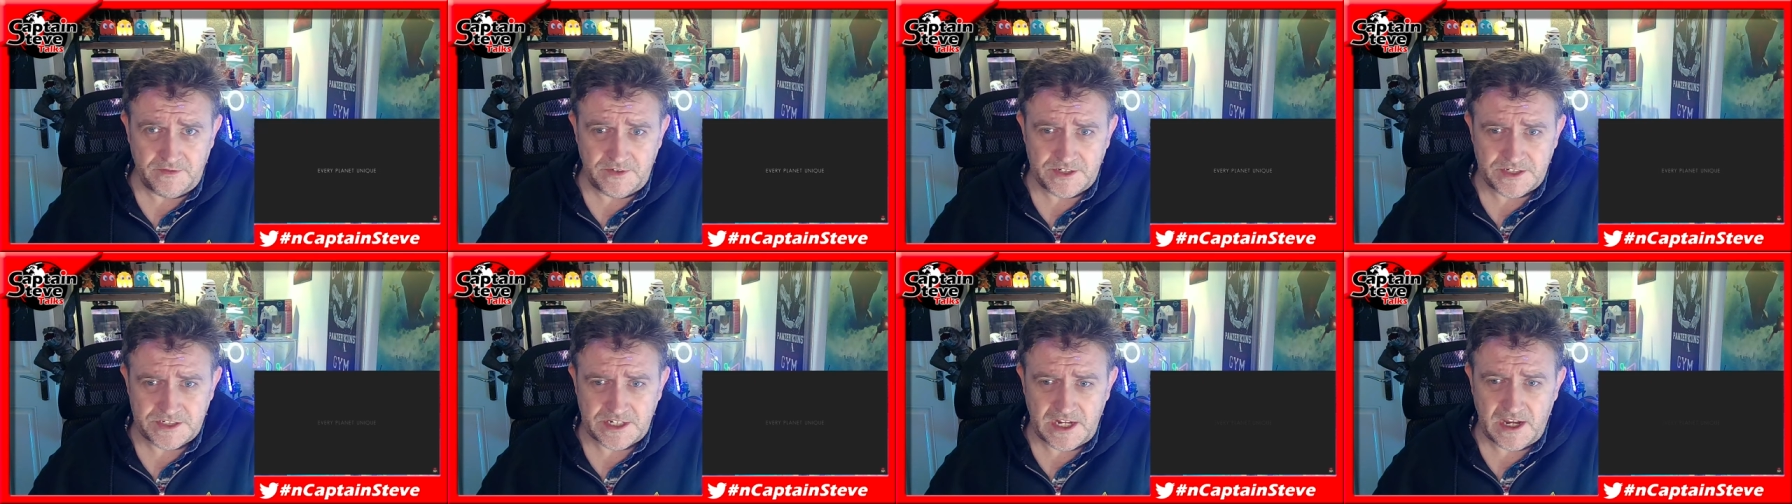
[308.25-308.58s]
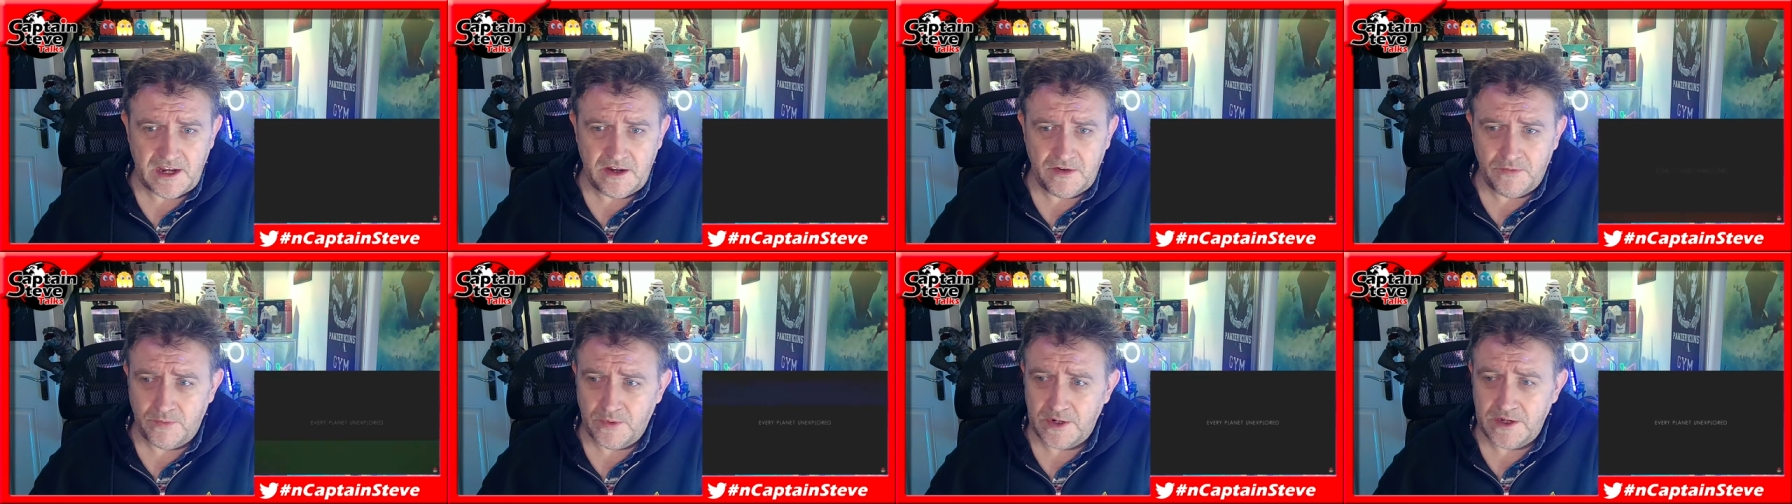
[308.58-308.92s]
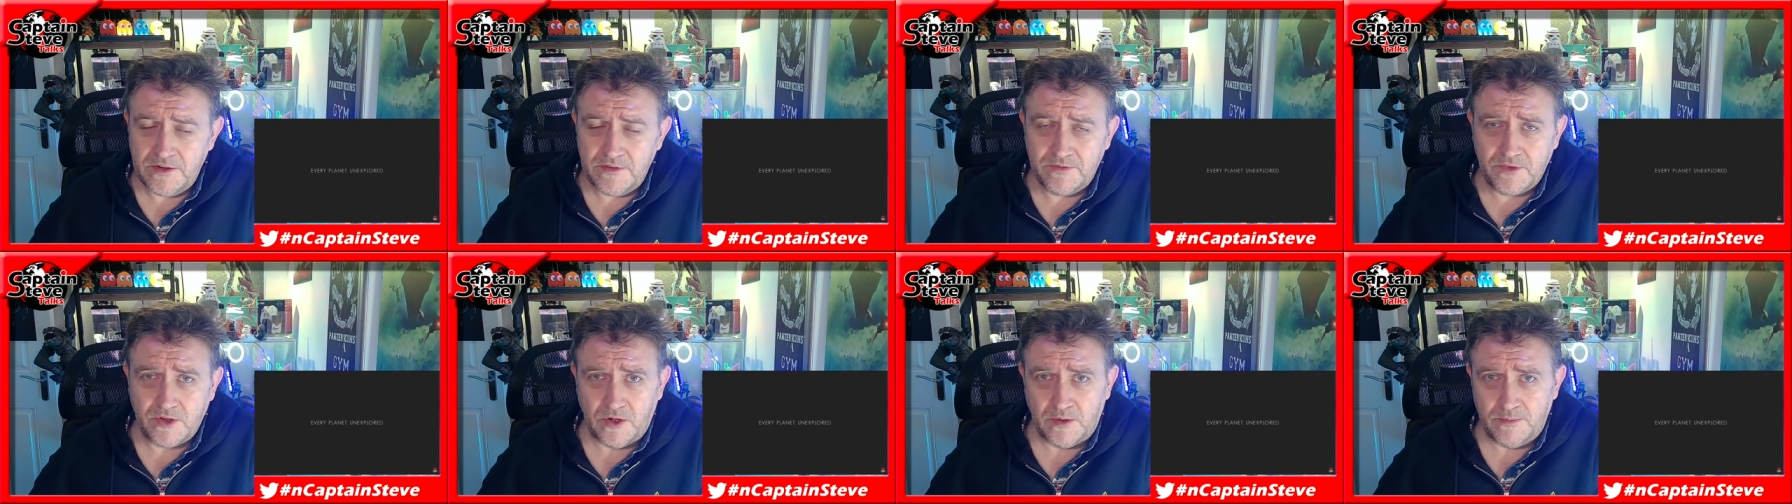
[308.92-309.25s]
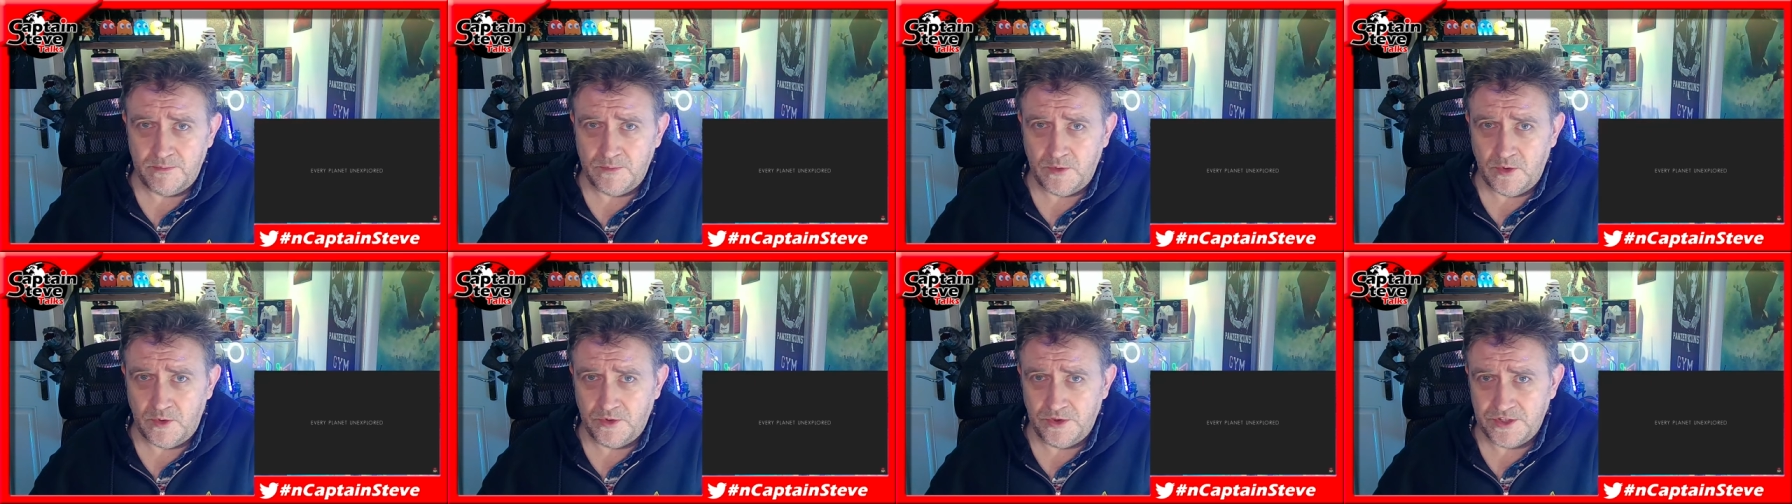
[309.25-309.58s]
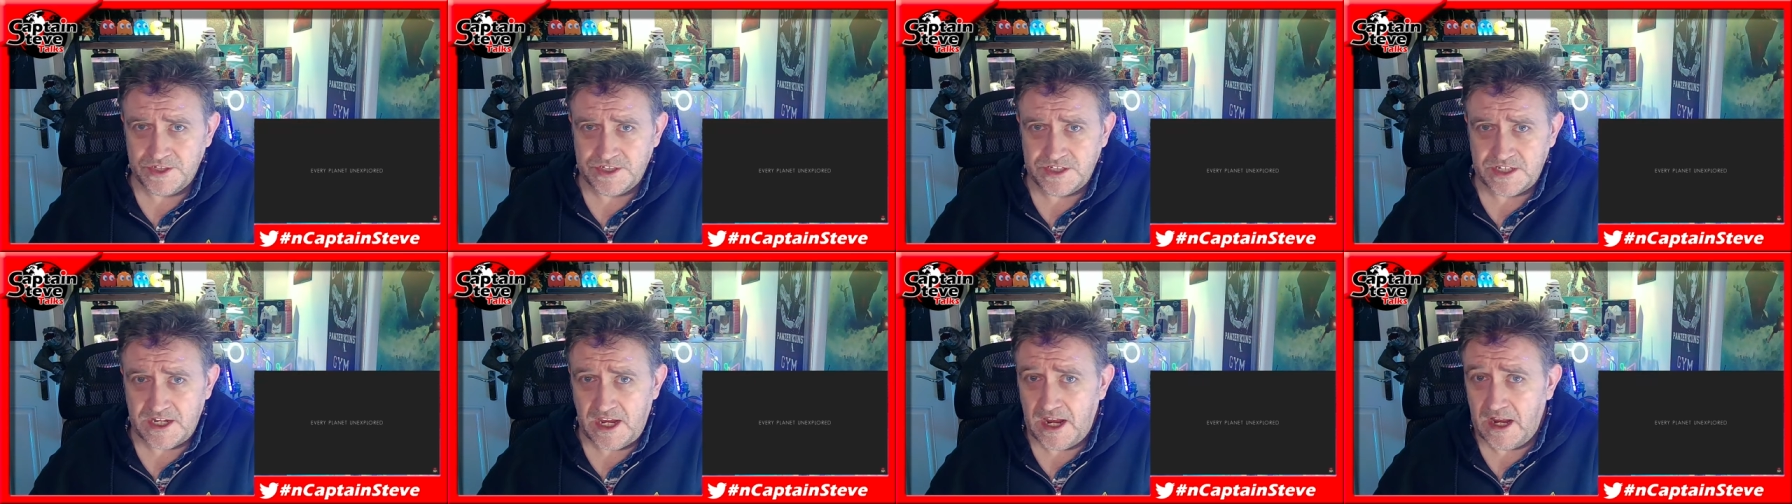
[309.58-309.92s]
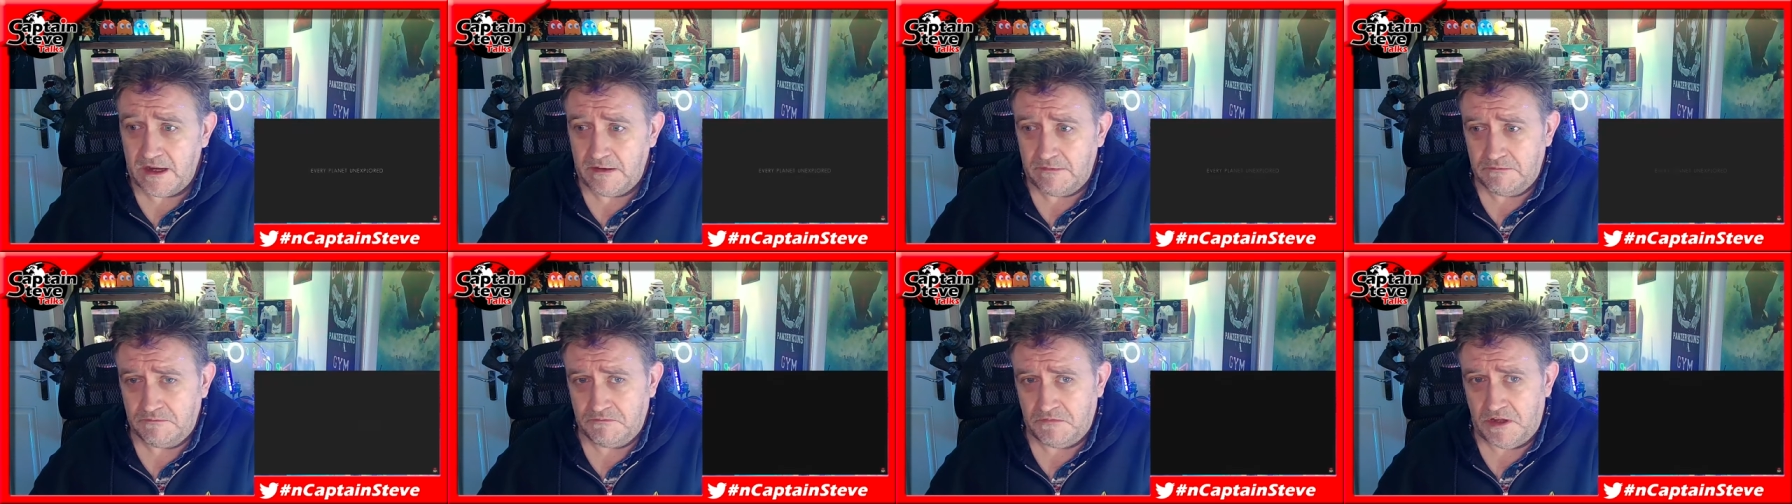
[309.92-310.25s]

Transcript: your save where you've got more than, say,